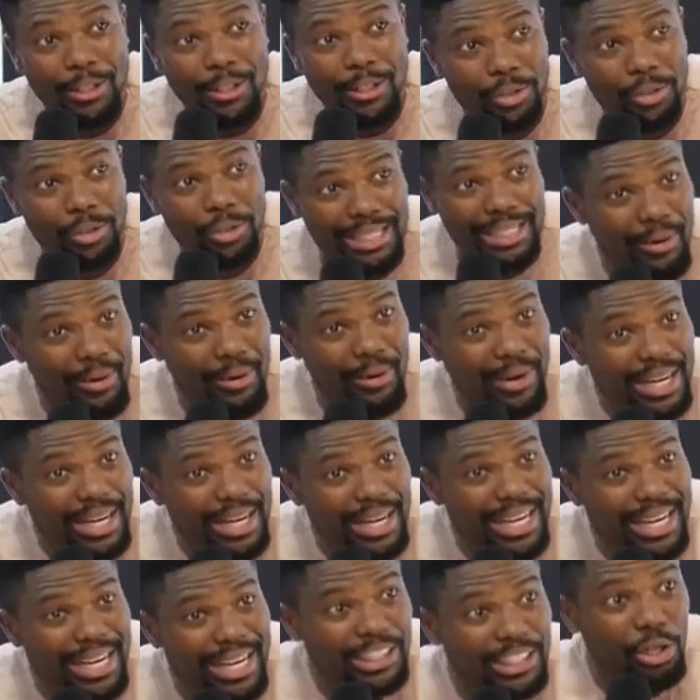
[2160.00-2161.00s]
Some of you are
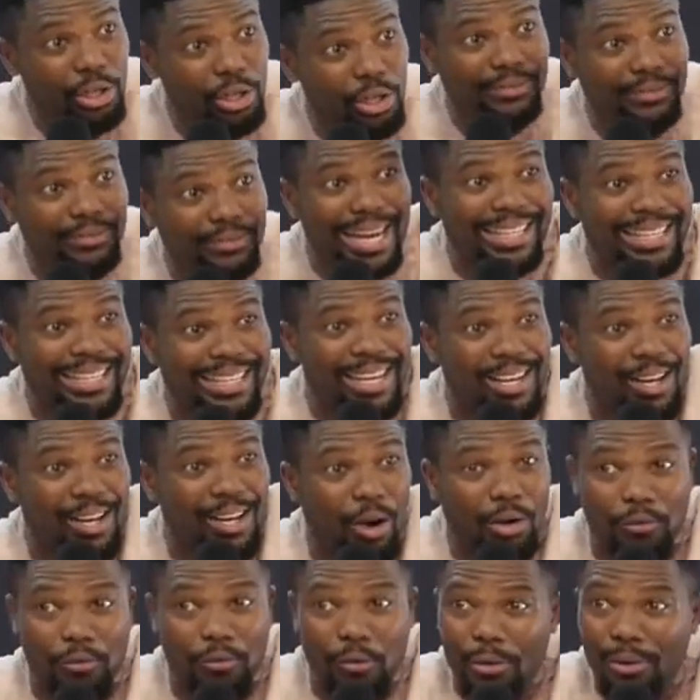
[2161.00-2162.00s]
complaining about your
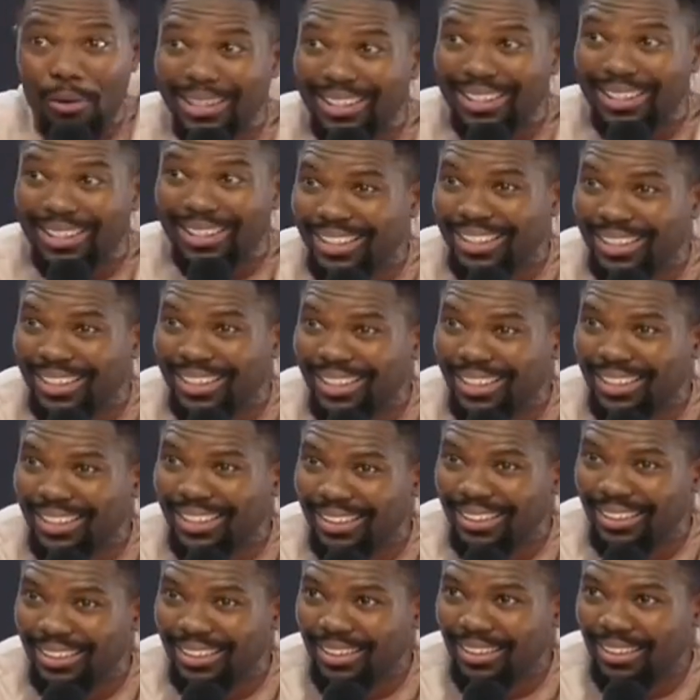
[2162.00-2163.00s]
salary instead of
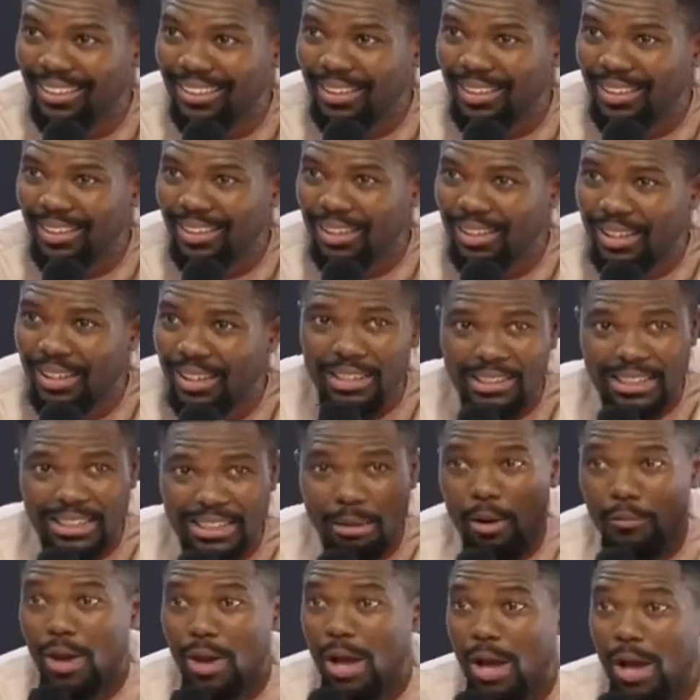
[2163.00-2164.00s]
thanking God for it.
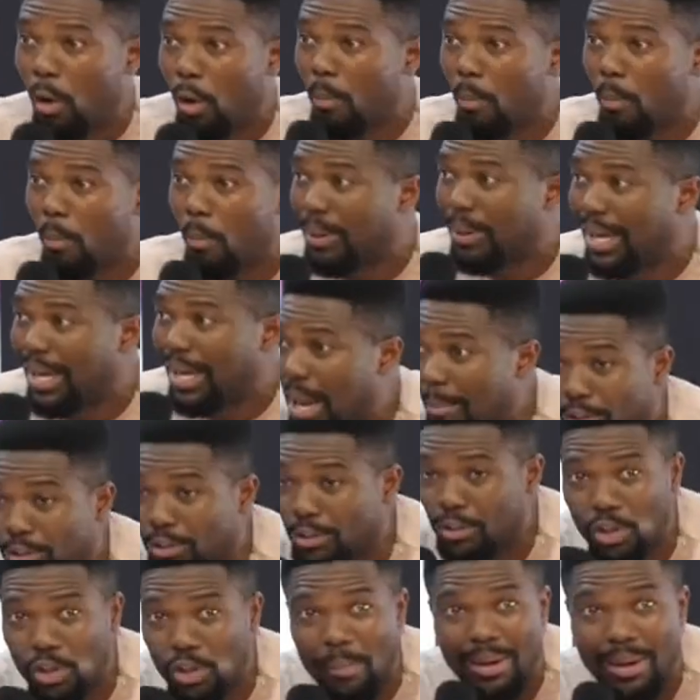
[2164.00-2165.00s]

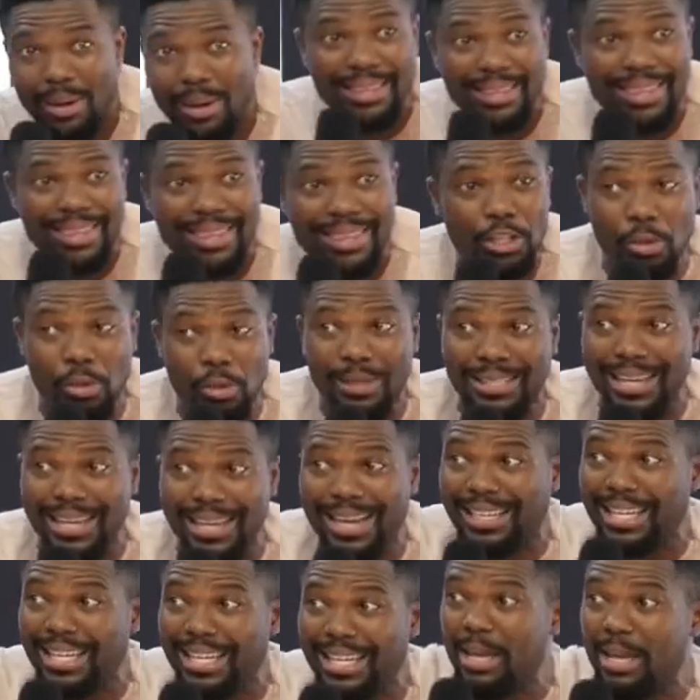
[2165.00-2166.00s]
Some of you are
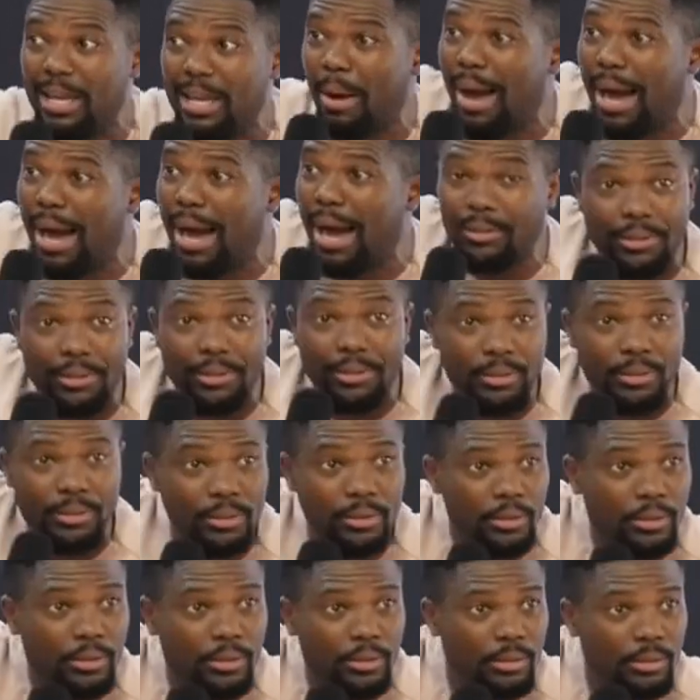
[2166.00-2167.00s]
complaining about so many things
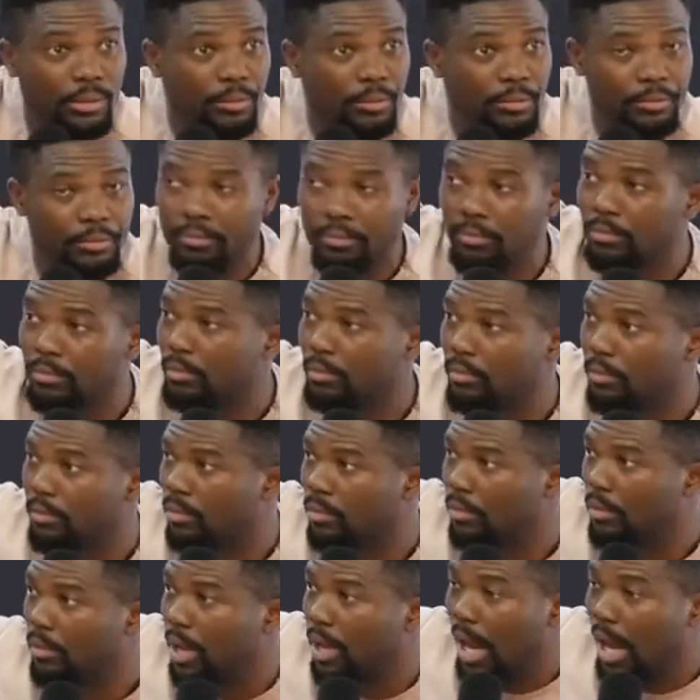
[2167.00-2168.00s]
you should be thanking him about.